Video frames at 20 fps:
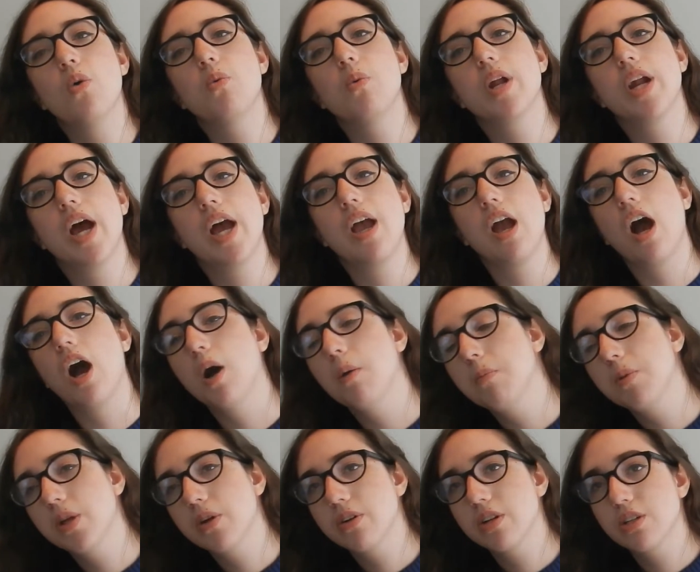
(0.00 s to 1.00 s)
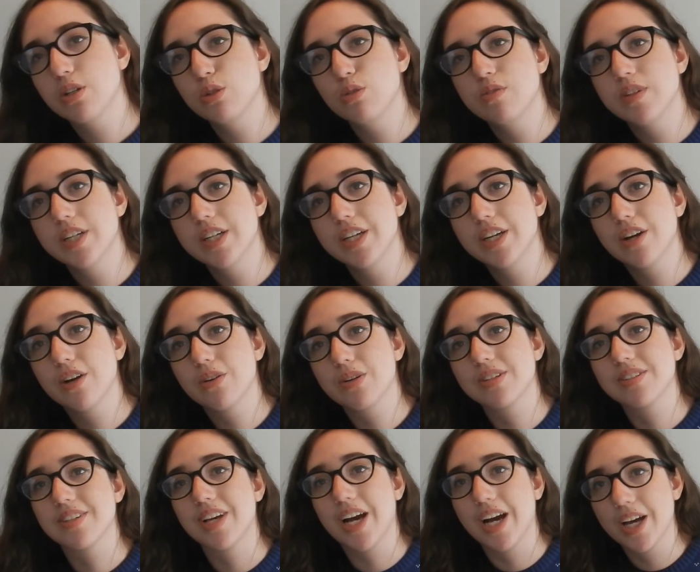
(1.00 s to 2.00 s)
when I upload a new video,
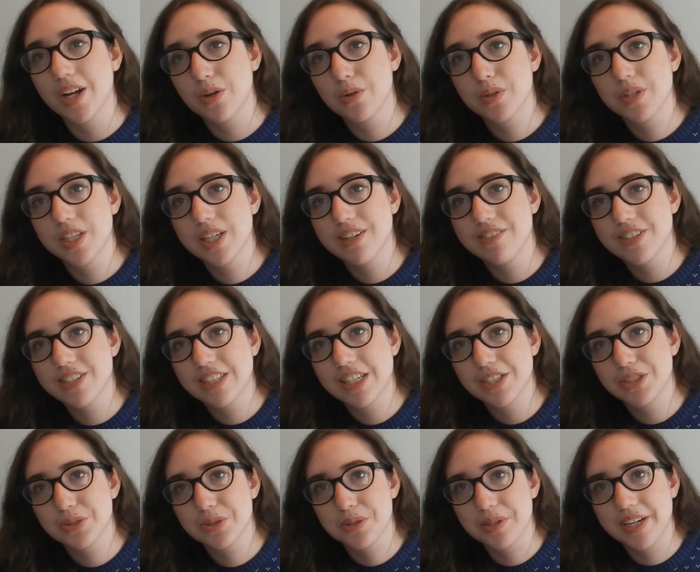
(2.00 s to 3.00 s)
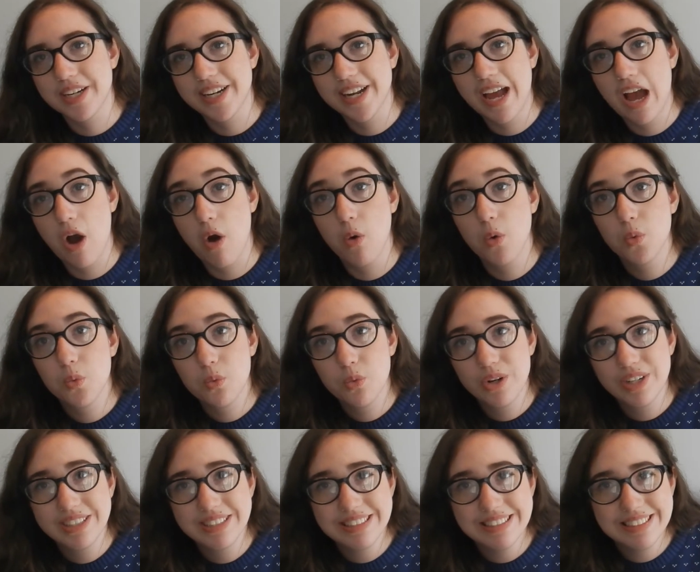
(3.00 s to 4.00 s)
because I don't really have a schedule right now.
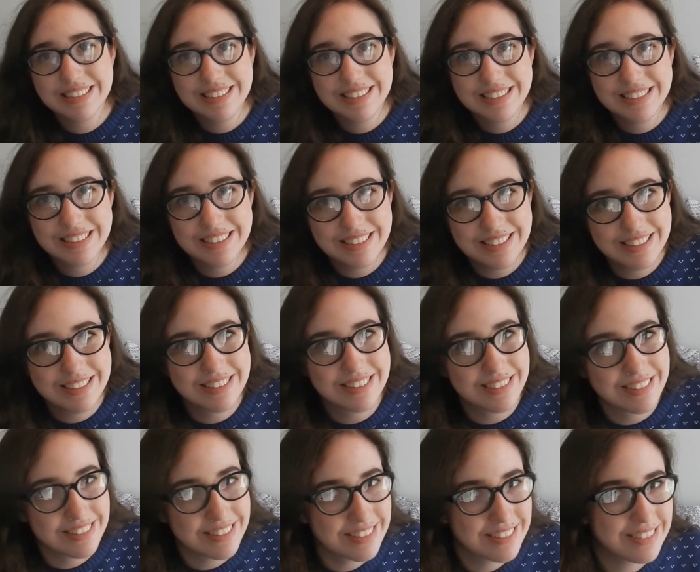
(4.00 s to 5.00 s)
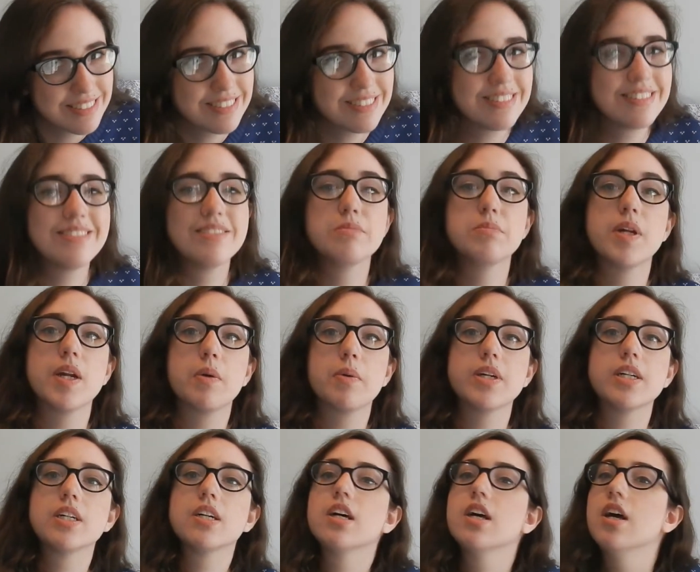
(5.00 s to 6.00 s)
What? Oh, but I
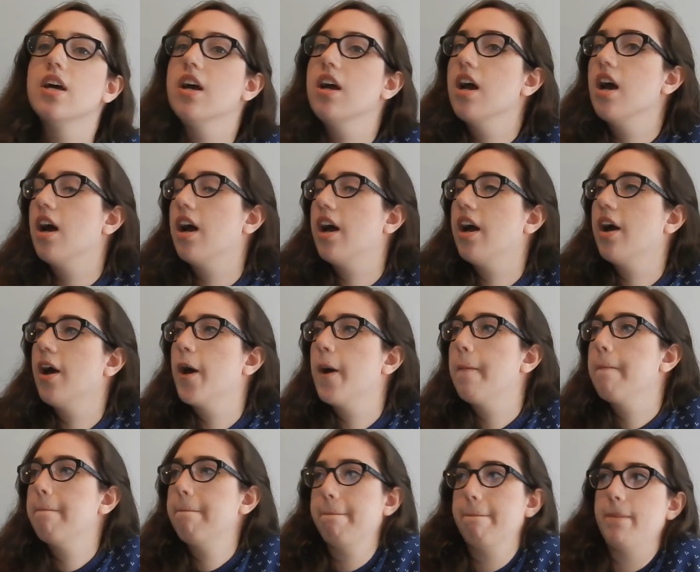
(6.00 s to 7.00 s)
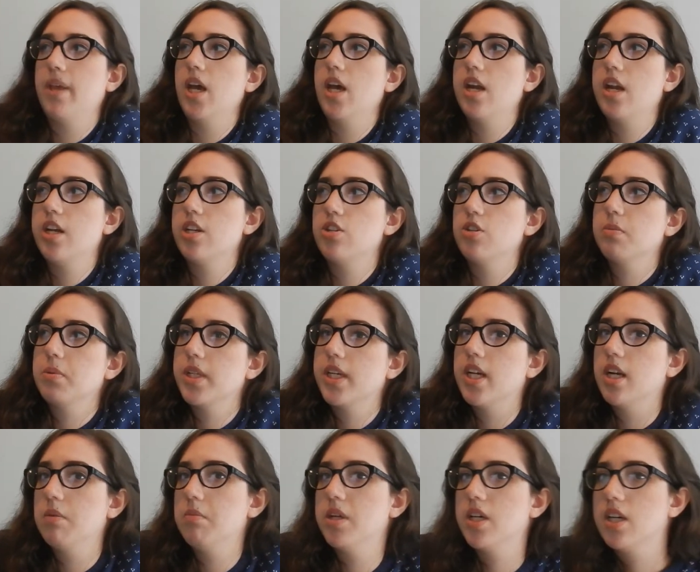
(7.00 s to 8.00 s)
will. And I do
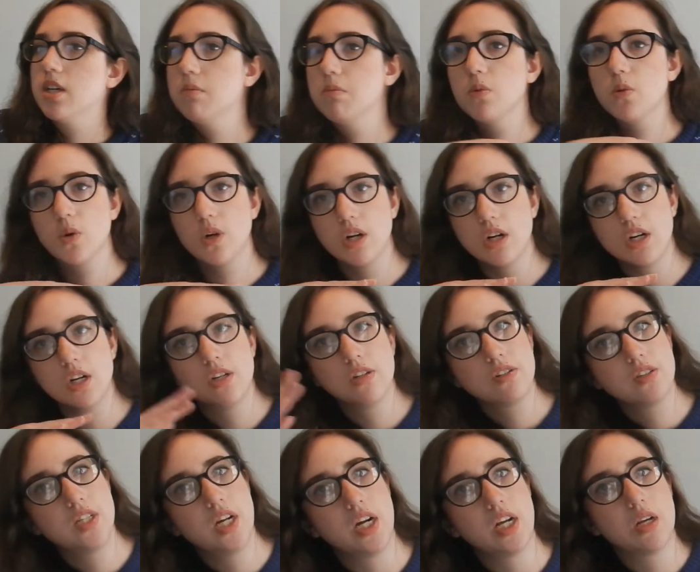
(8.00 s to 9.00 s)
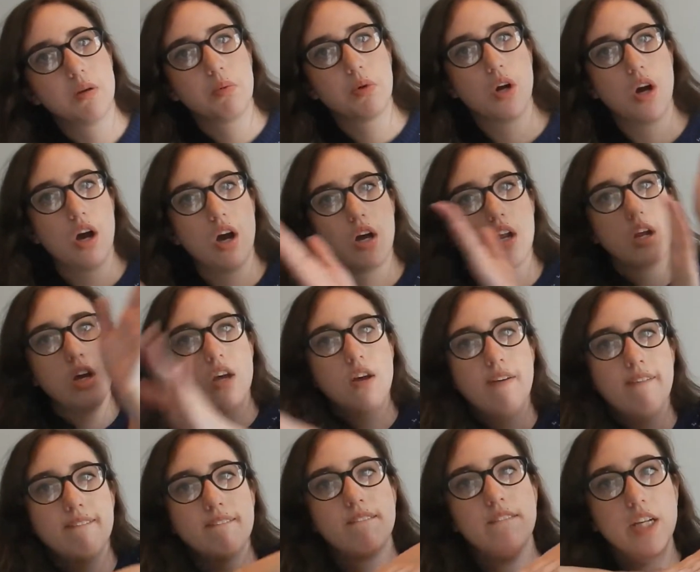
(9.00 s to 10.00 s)
plan on making more study abroad
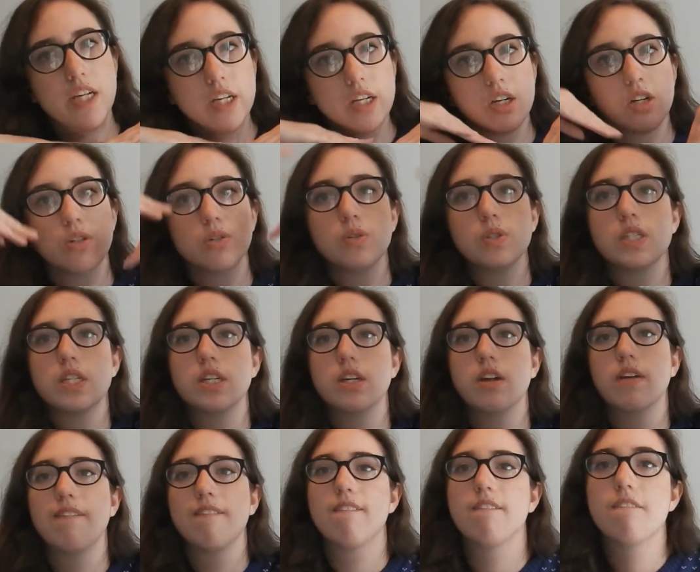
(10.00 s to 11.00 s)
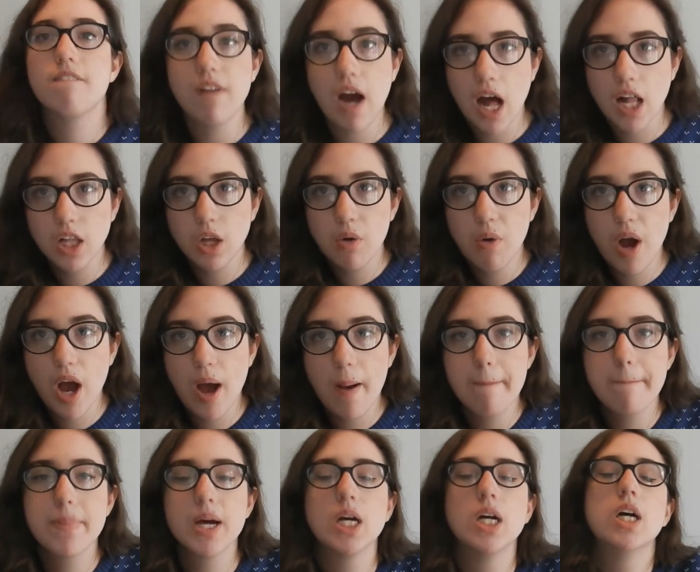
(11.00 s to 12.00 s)
videos in
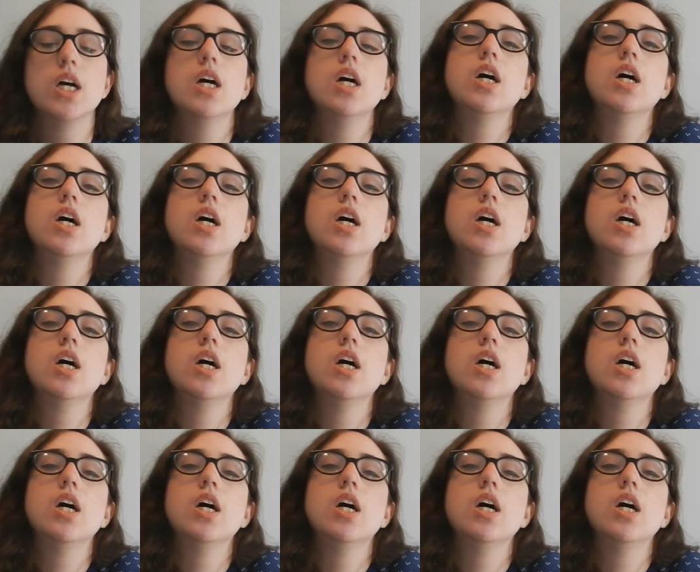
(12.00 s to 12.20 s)
follow-up.